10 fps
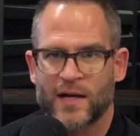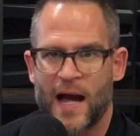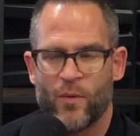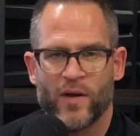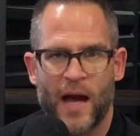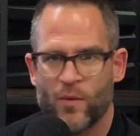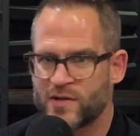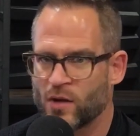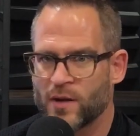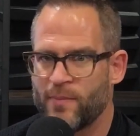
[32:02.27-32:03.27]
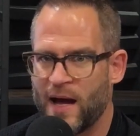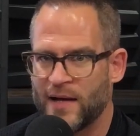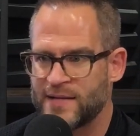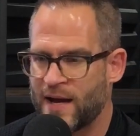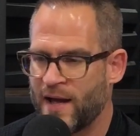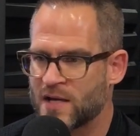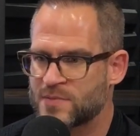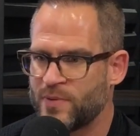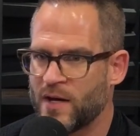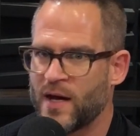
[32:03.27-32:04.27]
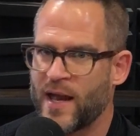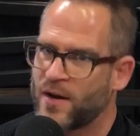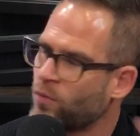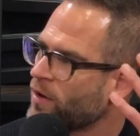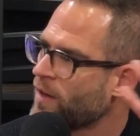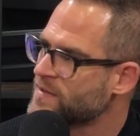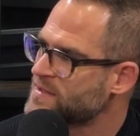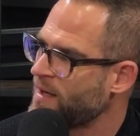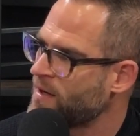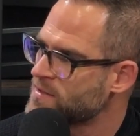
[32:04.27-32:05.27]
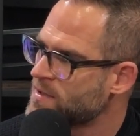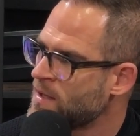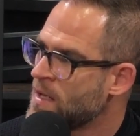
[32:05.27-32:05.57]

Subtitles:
I would totally buy a townhouse, but I don't want all the stairs."